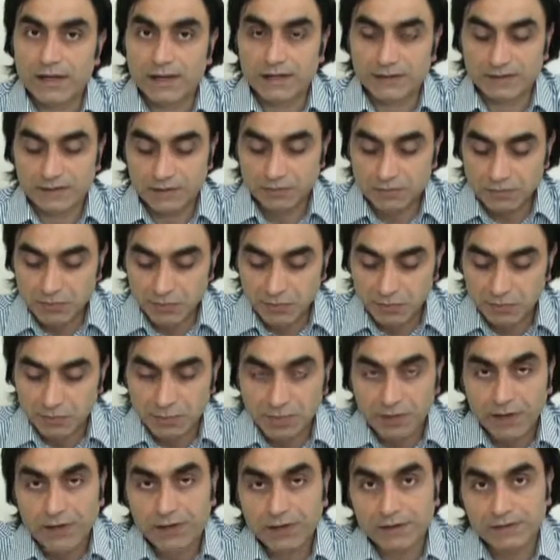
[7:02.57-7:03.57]
and He
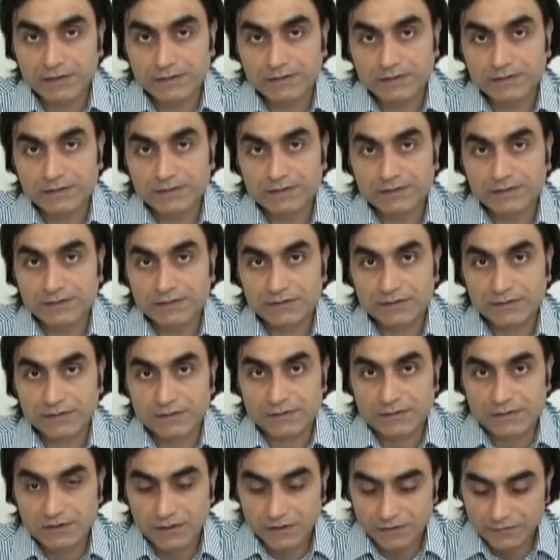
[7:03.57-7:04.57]
prepared the
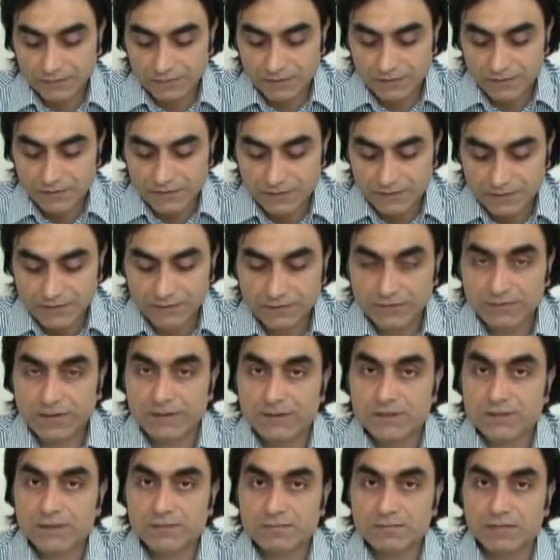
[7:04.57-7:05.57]
surface of
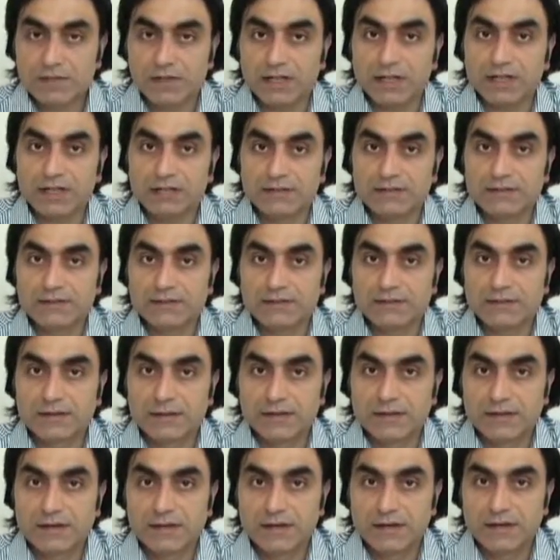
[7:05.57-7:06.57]
this planet
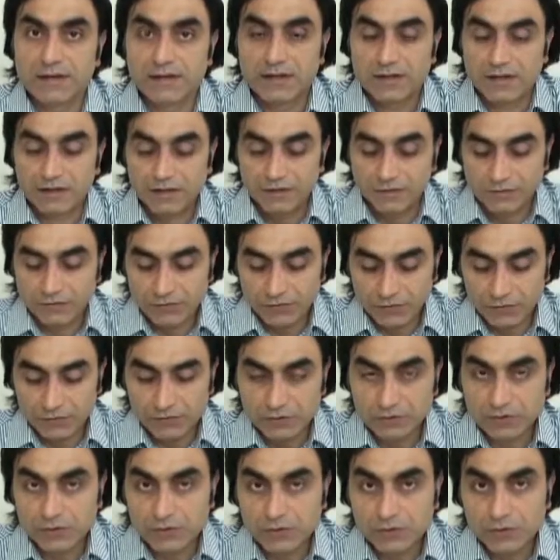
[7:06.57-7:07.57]
for
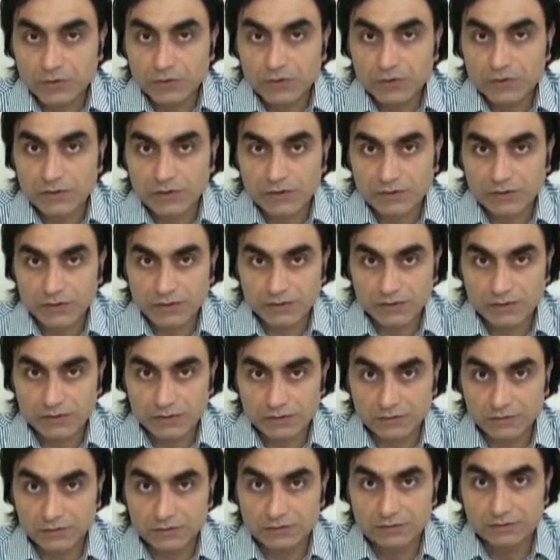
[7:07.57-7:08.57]
you in
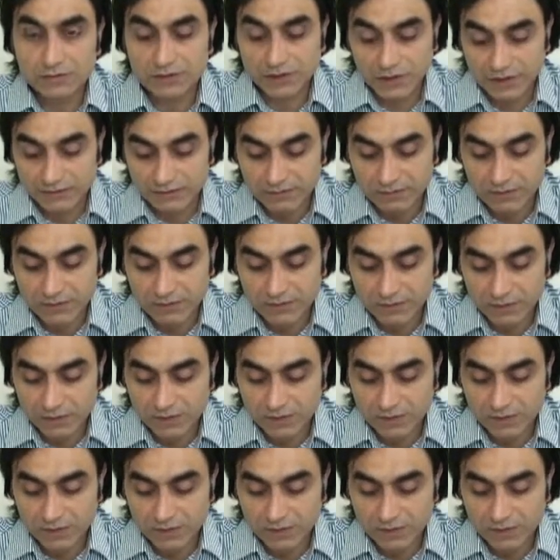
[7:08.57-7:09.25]
order to travel.